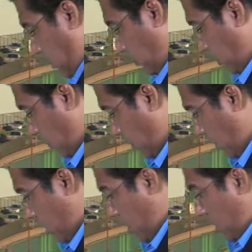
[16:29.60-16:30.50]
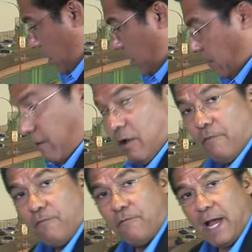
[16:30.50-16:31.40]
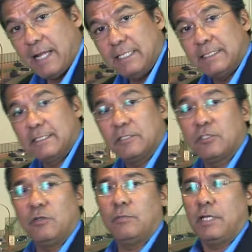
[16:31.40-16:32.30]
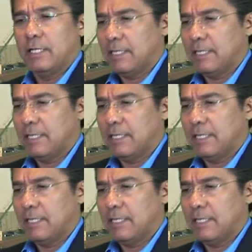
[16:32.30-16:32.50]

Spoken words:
So, filing system